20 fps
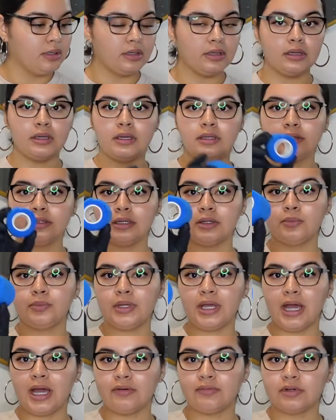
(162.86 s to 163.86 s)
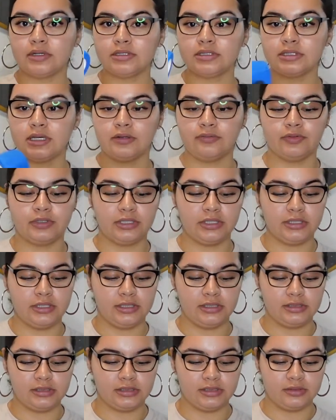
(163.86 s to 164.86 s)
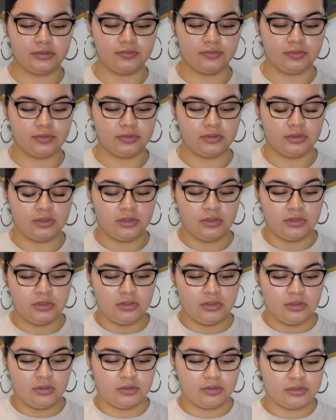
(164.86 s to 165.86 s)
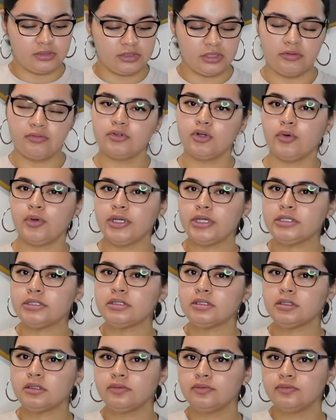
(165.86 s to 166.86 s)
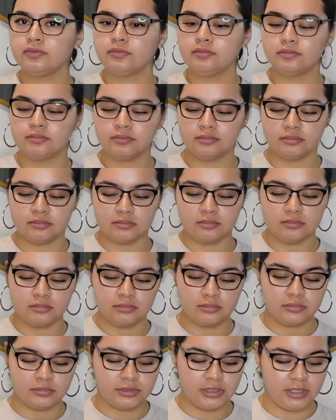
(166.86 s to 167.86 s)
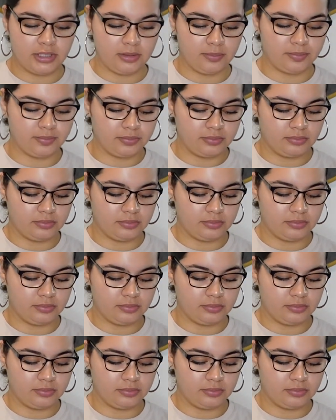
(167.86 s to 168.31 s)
And then we have our self-adhesive or self-cohesive tape.